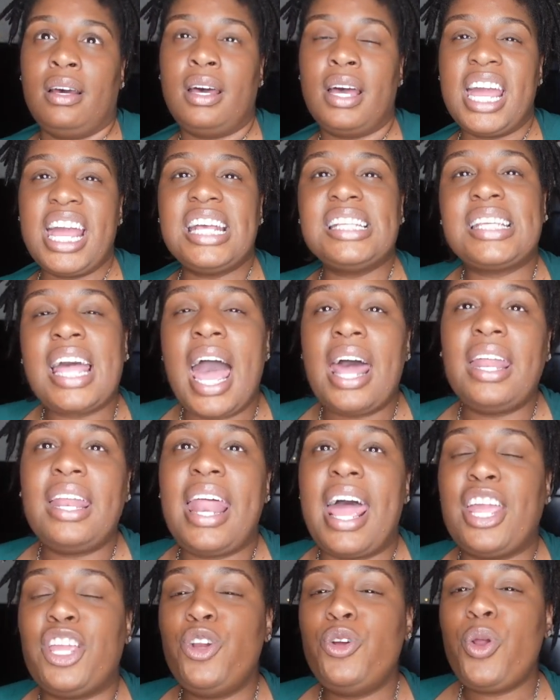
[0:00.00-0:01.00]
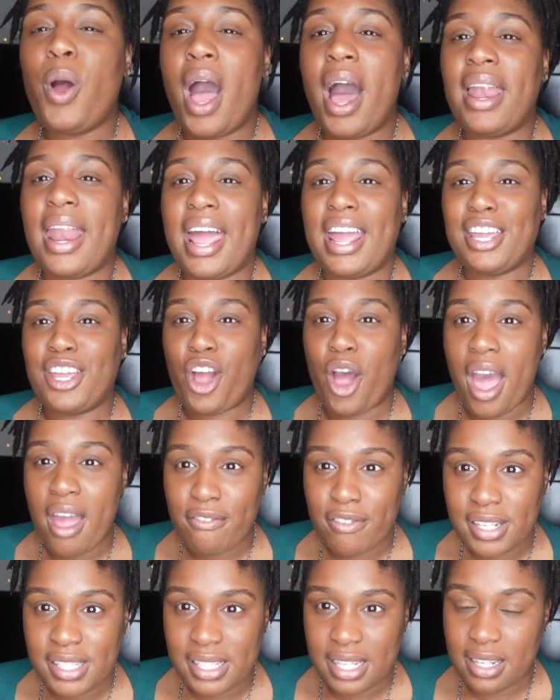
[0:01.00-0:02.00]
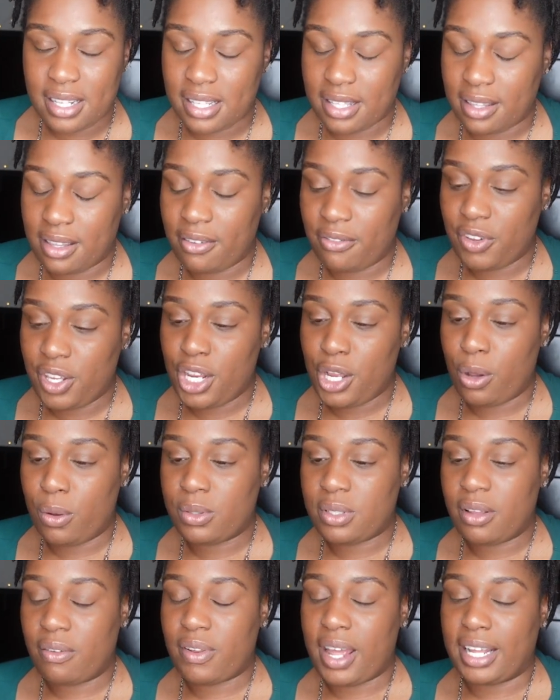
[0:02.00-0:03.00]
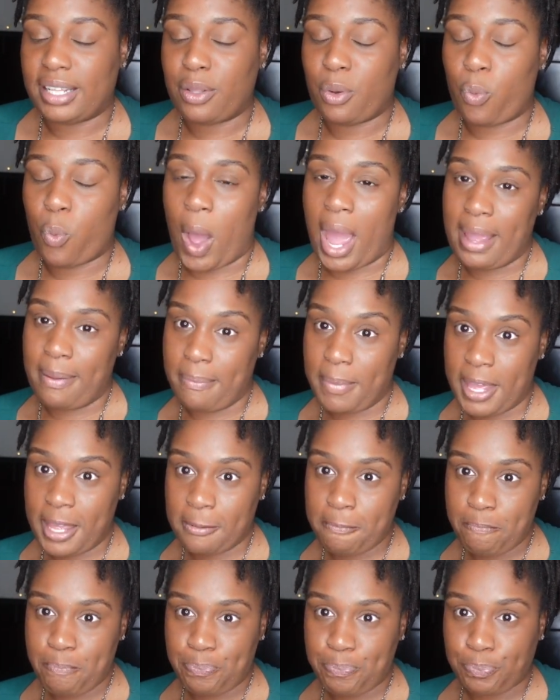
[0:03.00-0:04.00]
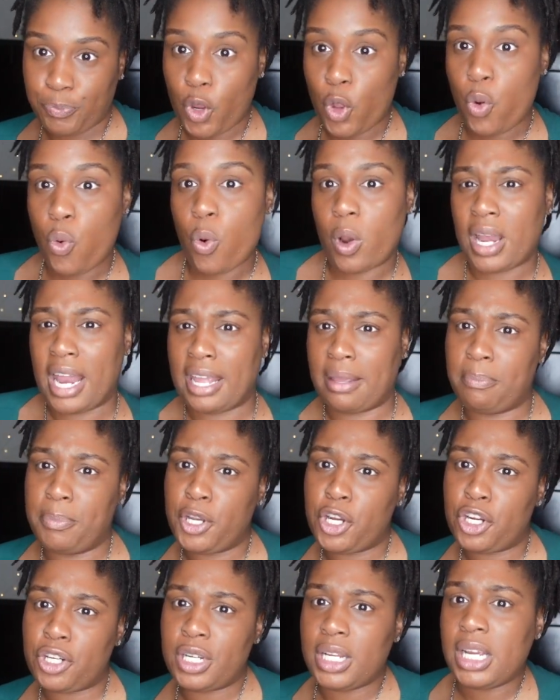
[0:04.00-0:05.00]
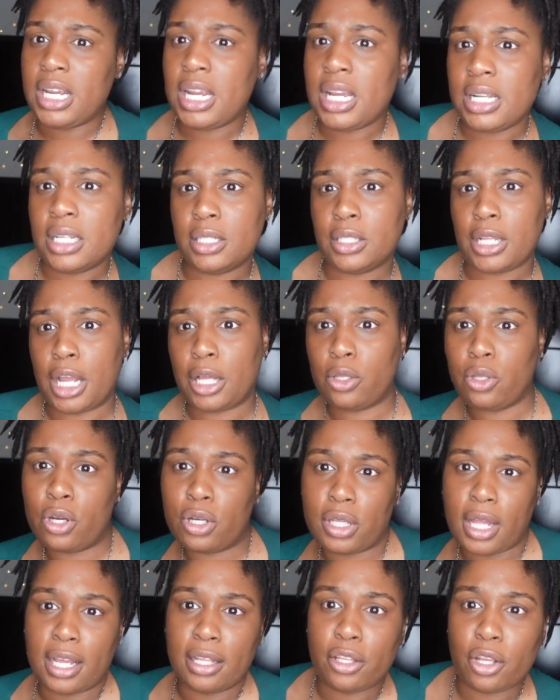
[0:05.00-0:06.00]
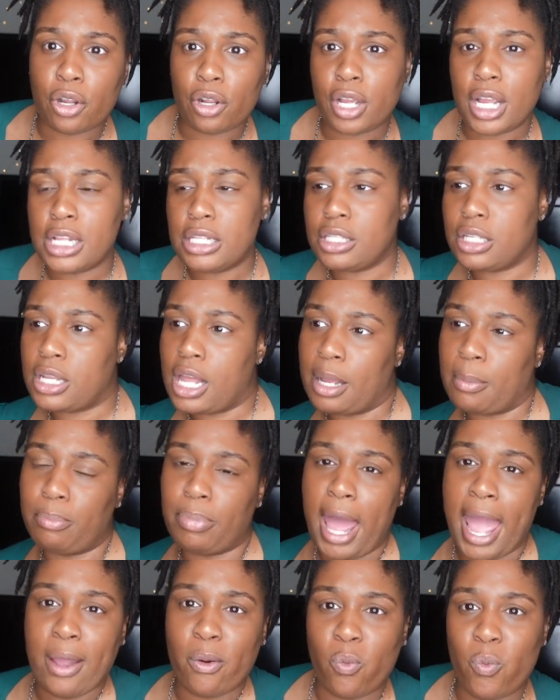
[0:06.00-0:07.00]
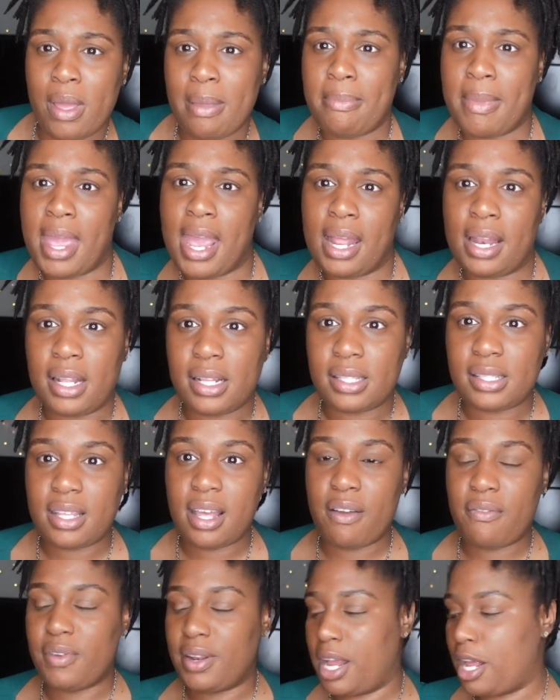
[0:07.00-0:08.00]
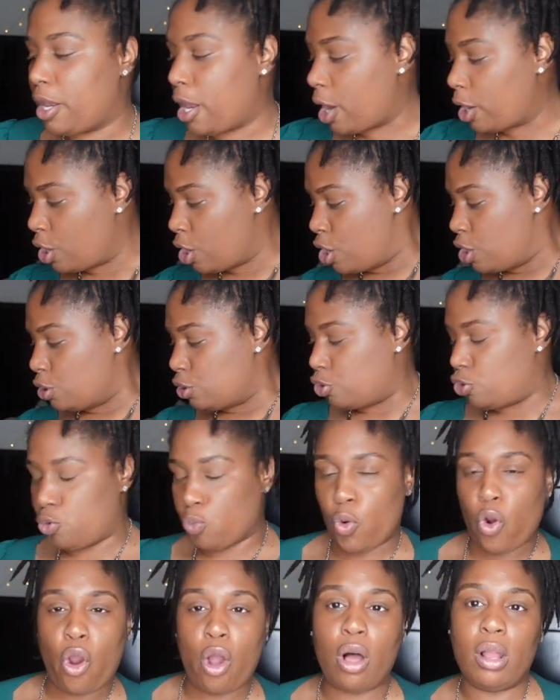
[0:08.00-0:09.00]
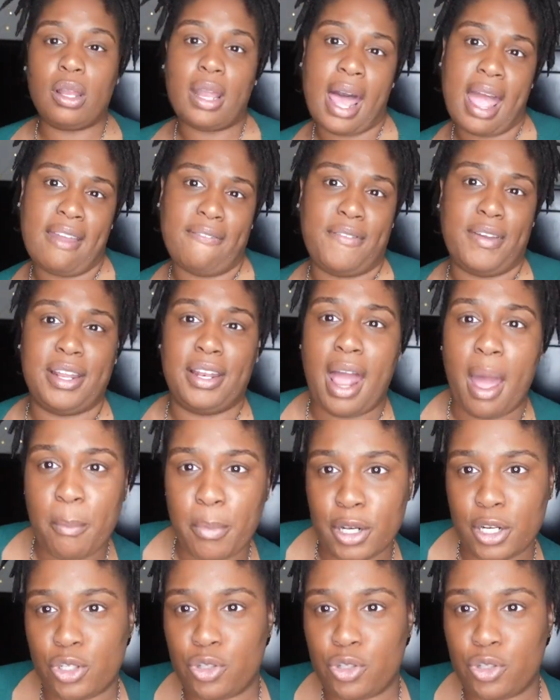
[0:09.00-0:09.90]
it's kind of like, you know how like y'all ever see the videos of like the white men who are like bearded and like look like they're into like black women and stuff, and they're like swirl life and I'm gonna